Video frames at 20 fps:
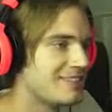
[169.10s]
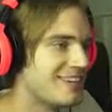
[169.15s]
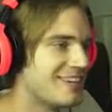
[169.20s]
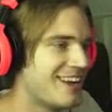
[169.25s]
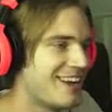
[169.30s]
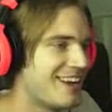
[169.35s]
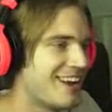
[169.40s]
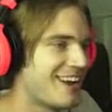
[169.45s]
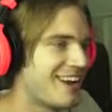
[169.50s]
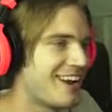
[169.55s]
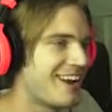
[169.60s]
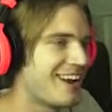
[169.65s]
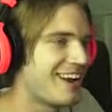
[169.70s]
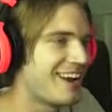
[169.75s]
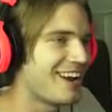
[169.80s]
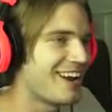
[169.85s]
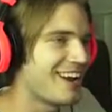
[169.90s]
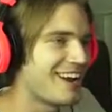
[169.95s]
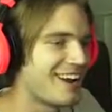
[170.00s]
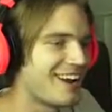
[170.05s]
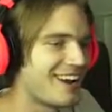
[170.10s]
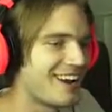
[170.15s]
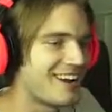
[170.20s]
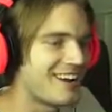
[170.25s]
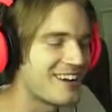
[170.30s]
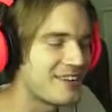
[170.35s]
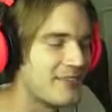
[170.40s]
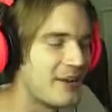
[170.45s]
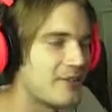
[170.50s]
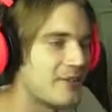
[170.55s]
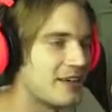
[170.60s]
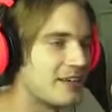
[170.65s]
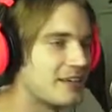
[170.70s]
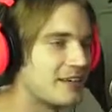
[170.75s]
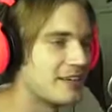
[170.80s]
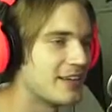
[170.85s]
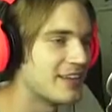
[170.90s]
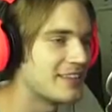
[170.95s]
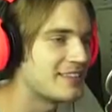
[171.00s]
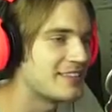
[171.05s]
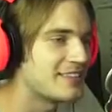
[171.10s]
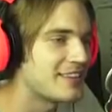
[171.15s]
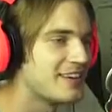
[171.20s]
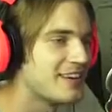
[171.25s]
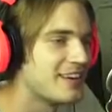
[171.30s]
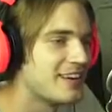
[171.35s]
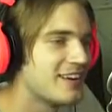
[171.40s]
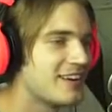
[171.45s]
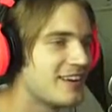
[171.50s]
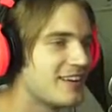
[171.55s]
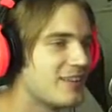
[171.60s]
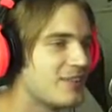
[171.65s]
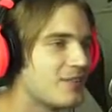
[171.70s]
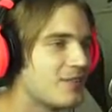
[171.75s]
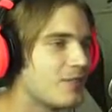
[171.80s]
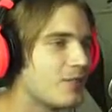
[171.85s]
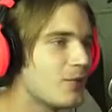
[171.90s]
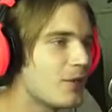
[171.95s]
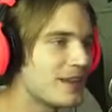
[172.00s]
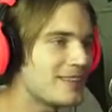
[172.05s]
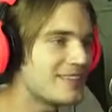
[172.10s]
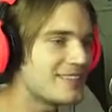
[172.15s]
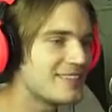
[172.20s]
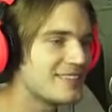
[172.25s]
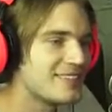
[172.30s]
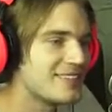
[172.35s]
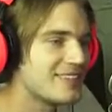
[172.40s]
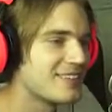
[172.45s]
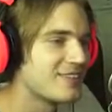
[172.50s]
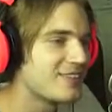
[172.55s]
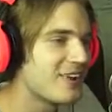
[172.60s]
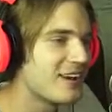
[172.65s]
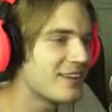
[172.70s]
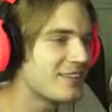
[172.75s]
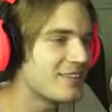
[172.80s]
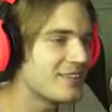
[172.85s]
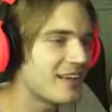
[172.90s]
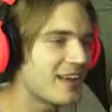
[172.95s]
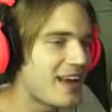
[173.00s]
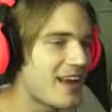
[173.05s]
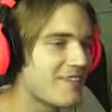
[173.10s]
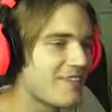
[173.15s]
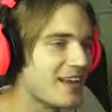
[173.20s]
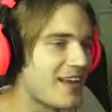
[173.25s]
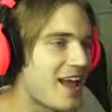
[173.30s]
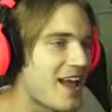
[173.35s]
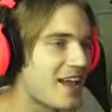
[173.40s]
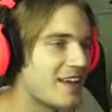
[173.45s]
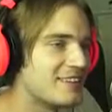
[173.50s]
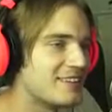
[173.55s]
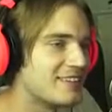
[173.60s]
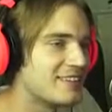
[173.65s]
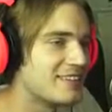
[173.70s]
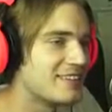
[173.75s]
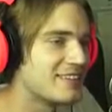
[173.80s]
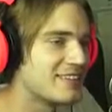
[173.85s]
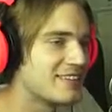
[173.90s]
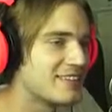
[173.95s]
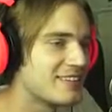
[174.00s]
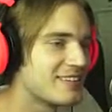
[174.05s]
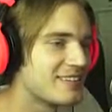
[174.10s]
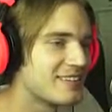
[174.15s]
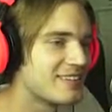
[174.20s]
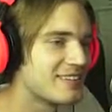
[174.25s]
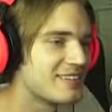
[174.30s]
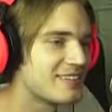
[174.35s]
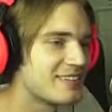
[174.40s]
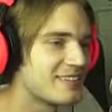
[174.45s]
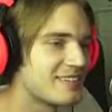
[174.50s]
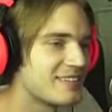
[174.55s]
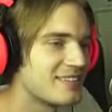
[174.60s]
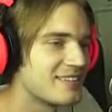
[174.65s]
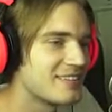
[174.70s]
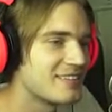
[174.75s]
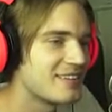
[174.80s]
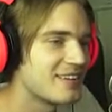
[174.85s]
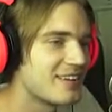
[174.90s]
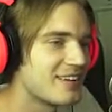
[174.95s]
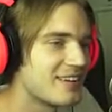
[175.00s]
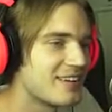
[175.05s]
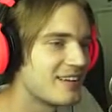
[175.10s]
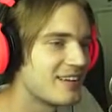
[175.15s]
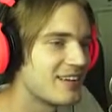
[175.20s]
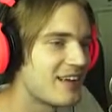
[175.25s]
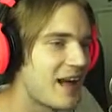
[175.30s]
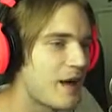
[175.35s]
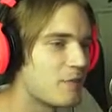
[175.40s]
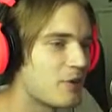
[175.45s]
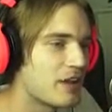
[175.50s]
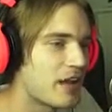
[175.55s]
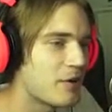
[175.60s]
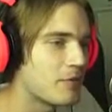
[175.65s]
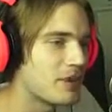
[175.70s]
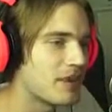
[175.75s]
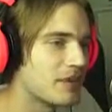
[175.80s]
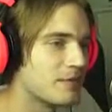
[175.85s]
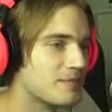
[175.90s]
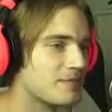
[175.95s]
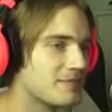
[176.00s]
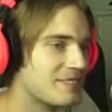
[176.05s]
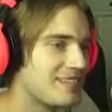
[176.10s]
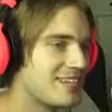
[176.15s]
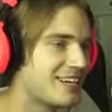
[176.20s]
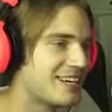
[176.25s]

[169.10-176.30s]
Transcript: Yeah! Come on, we can do this. What? Why don't they have any heads? I'm okay with it.